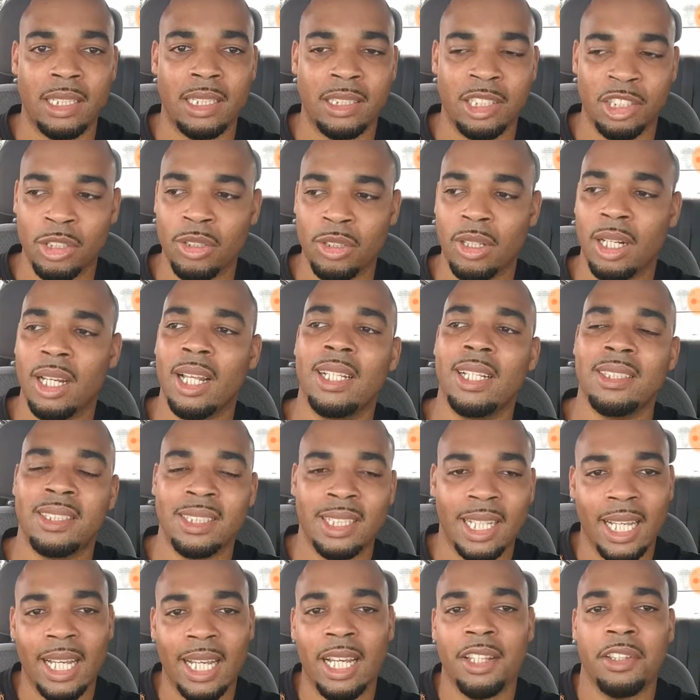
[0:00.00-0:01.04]
is
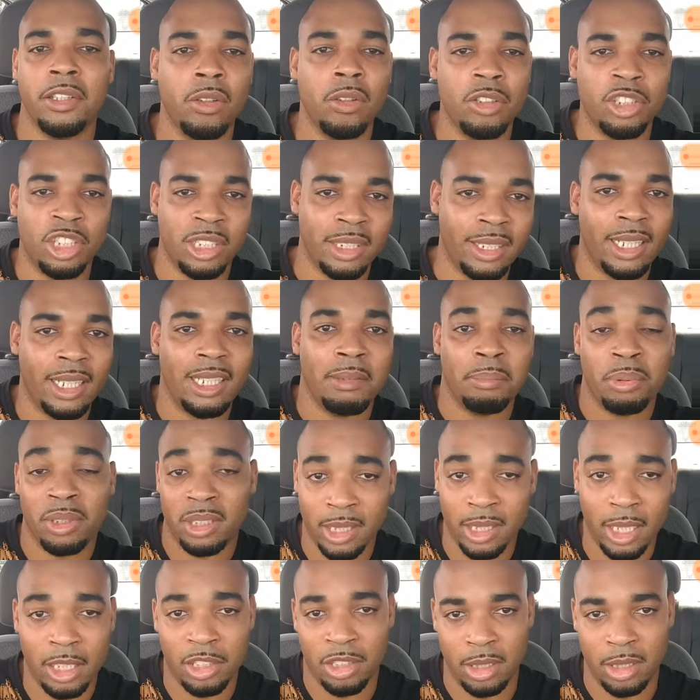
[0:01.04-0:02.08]
utilizing ethnogenetic
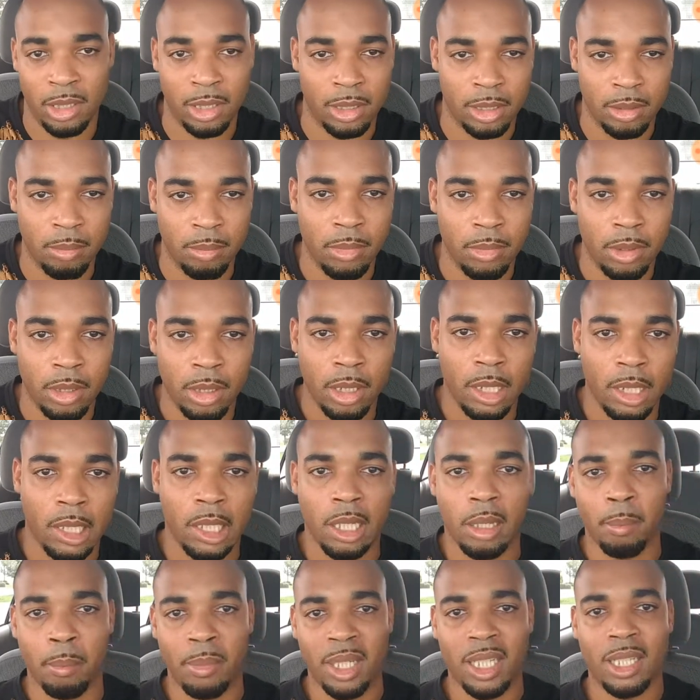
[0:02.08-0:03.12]
protectionism,
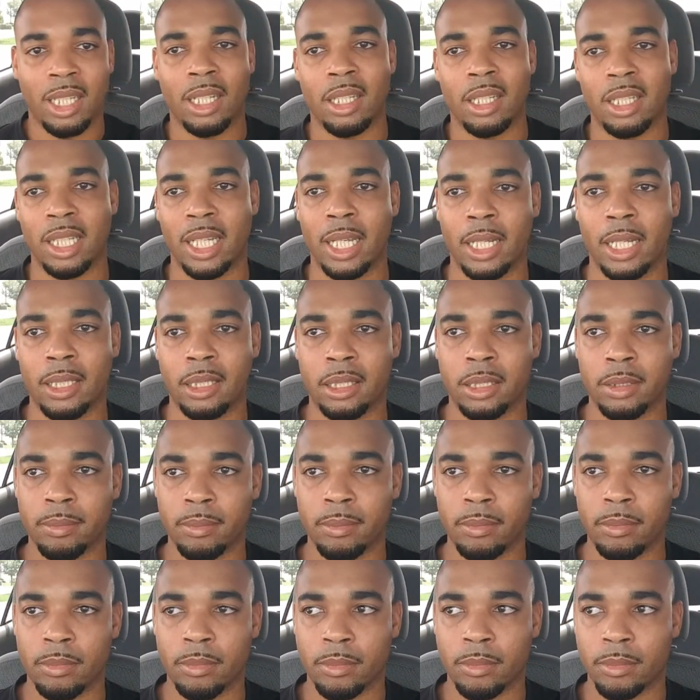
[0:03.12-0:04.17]
meaning that
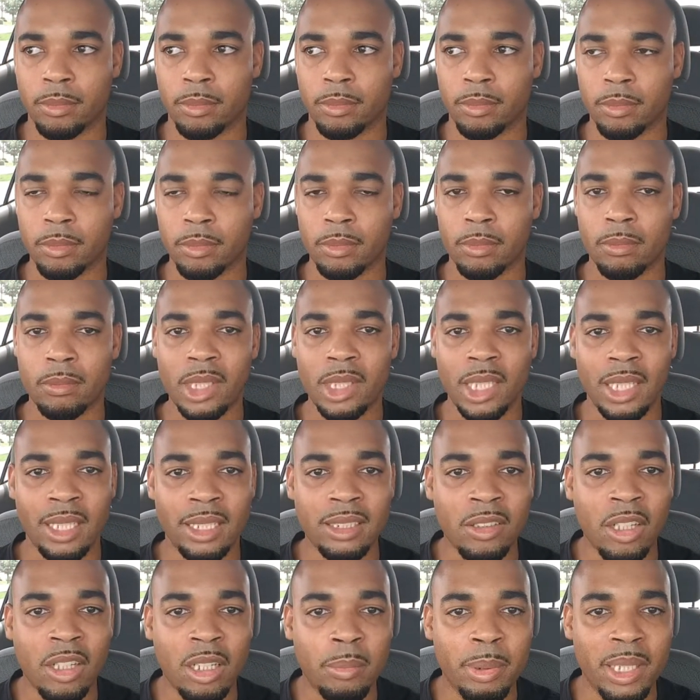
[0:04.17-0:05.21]

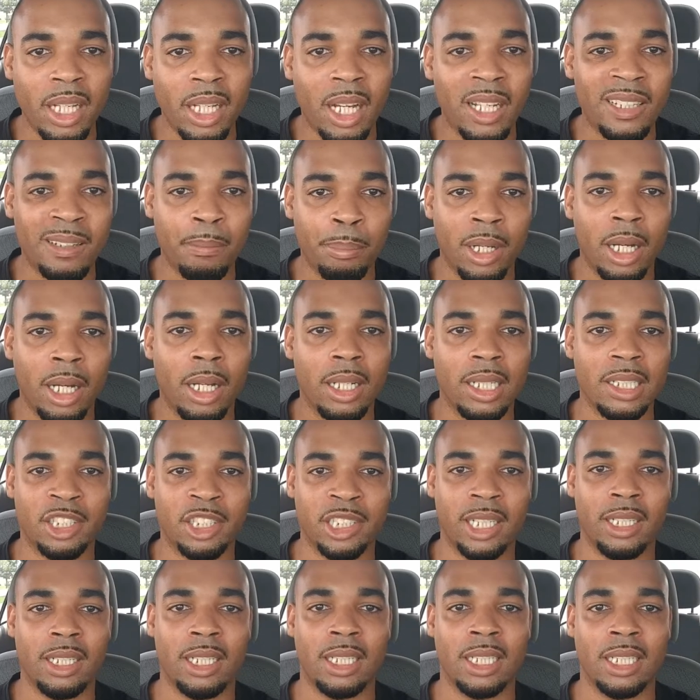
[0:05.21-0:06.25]
it's going to be
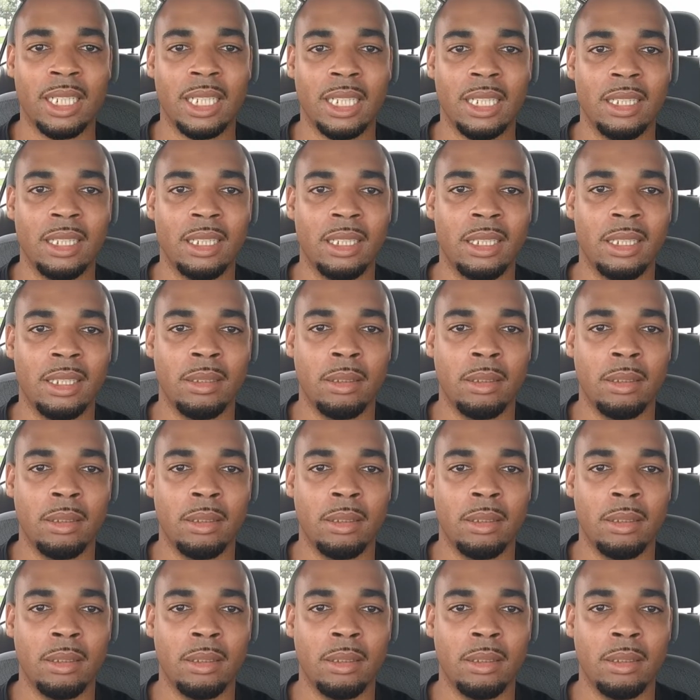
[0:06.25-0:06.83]
unapologetically